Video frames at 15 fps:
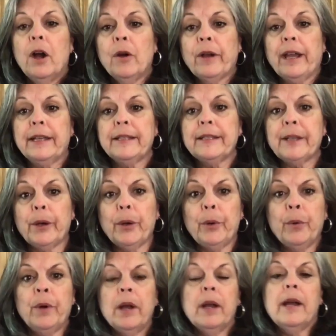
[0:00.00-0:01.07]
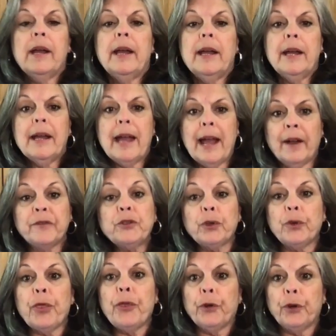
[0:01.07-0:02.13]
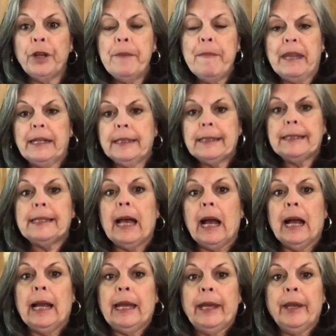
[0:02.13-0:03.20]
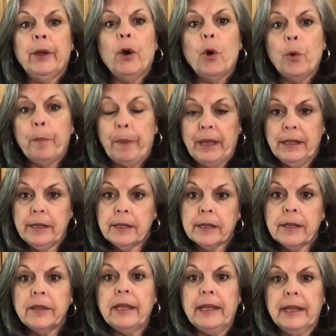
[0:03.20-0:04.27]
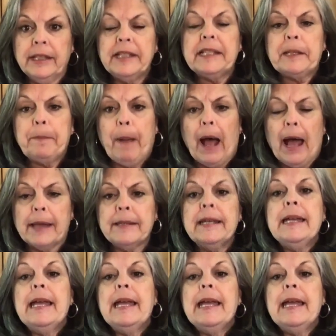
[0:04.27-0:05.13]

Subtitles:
Okay, so after 30 minutes, I opened the InstaPot